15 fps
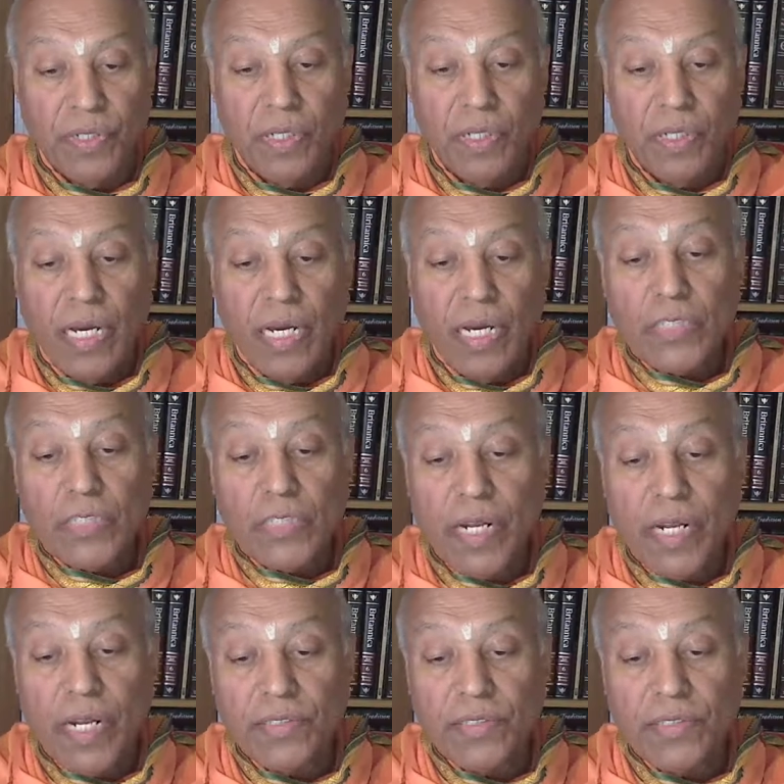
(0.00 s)
as well as
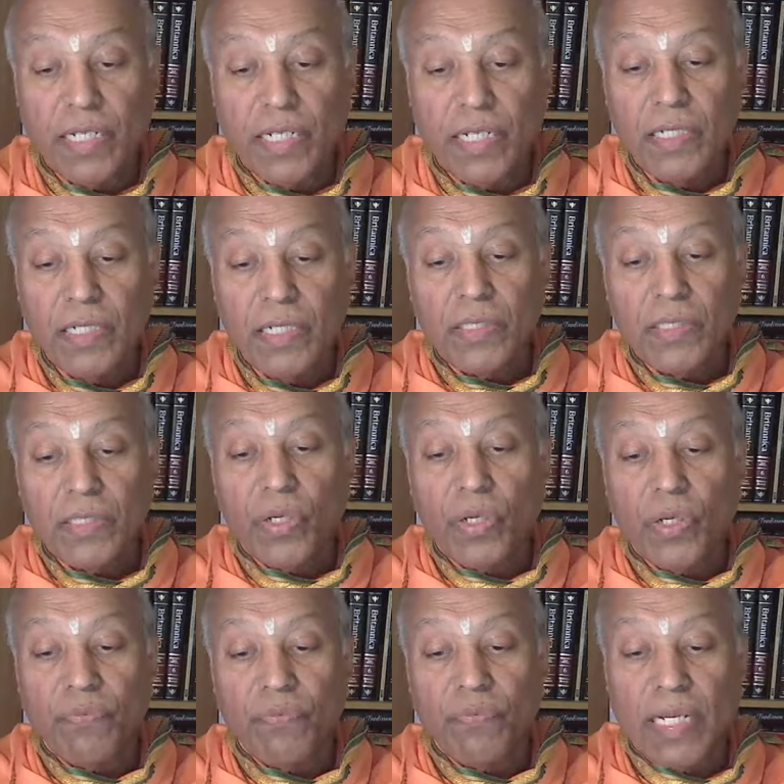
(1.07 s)
the
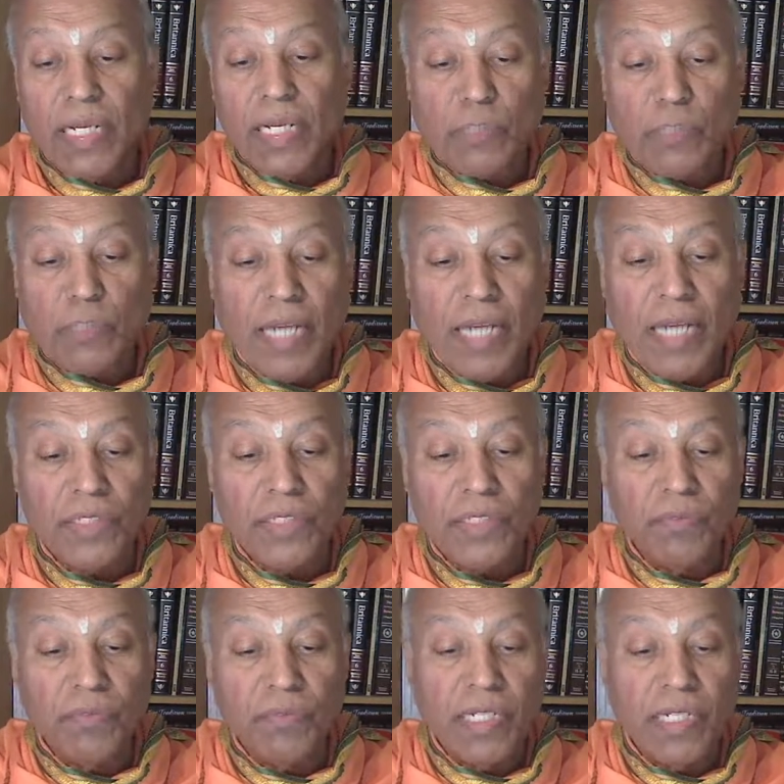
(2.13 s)
geographical expansion of the
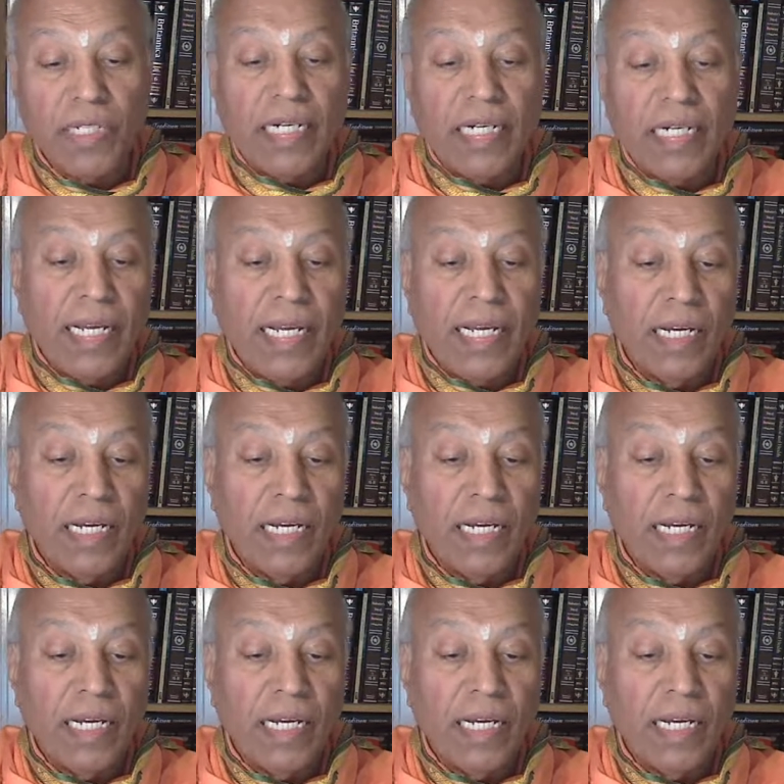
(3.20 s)
India,